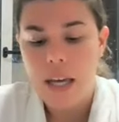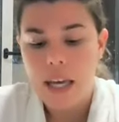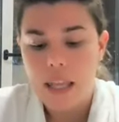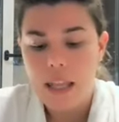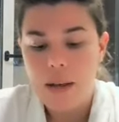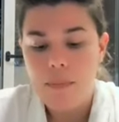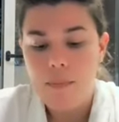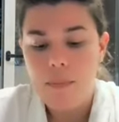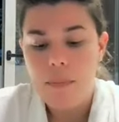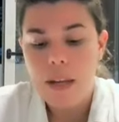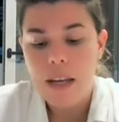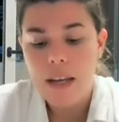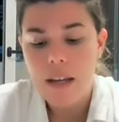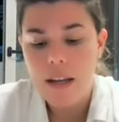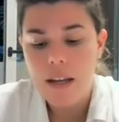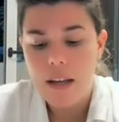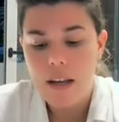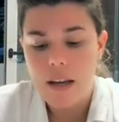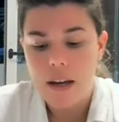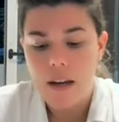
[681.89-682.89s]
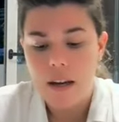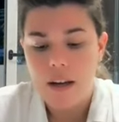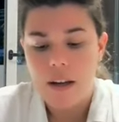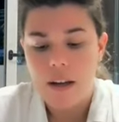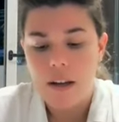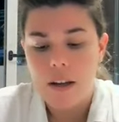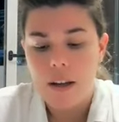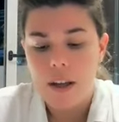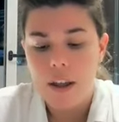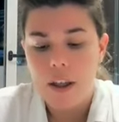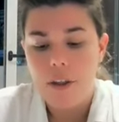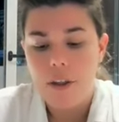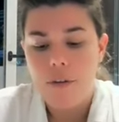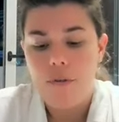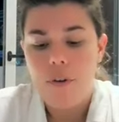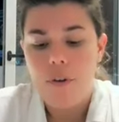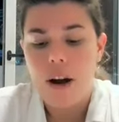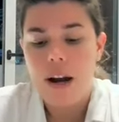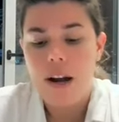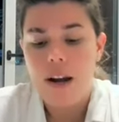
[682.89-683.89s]
The media
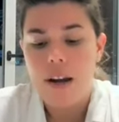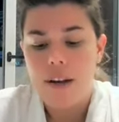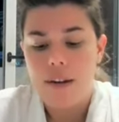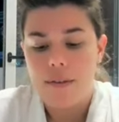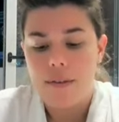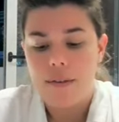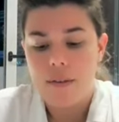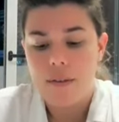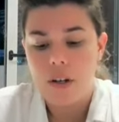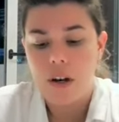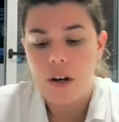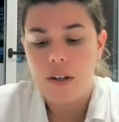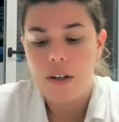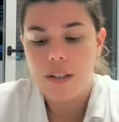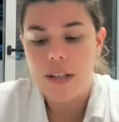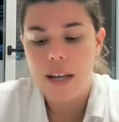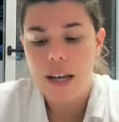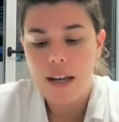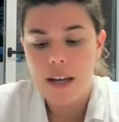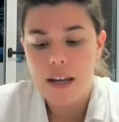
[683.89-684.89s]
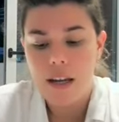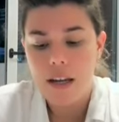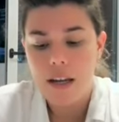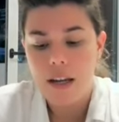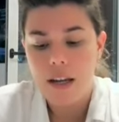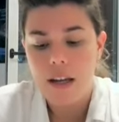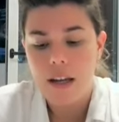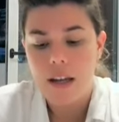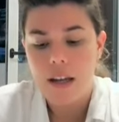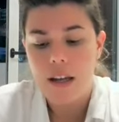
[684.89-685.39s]
thrives on taking